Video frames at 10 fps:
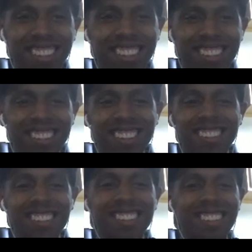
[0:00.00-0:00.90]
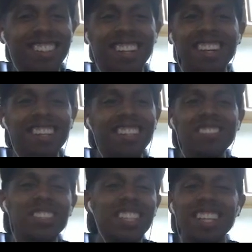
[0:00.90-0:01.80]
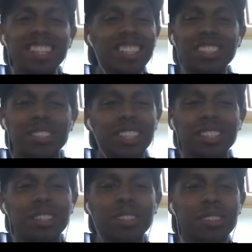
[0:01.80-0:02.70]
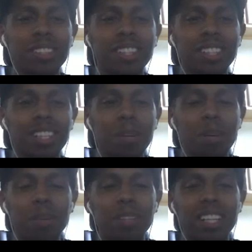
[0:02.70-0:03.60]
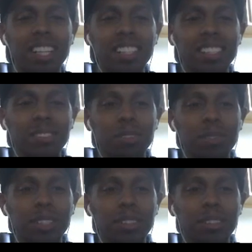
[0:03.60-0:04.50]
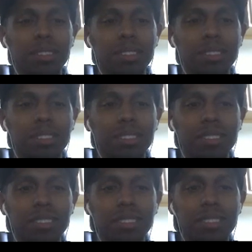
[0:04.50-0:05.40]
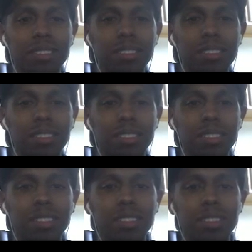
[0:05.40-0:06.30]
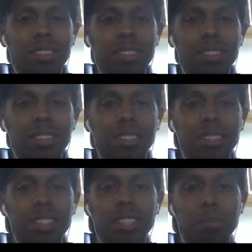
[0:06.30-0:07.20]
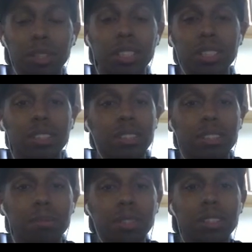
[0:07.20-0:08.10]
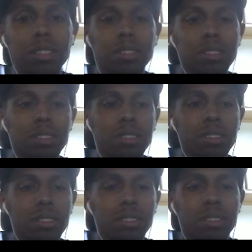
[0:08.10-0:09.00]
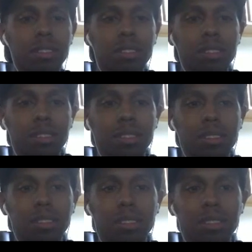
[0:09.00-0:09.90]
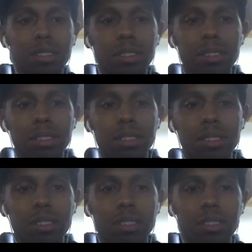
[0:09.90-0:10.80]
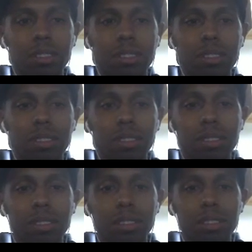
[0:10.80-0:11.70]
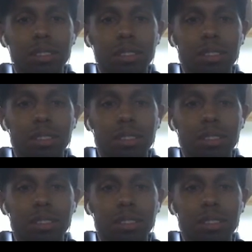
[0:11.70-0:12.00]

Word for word: Uh, but it's straight though. That'll probably be the last thing for me too. Just wish you can get 1943 done. Yeah, please, please. Fantastic game. Uh, Bentley's Hack Pack.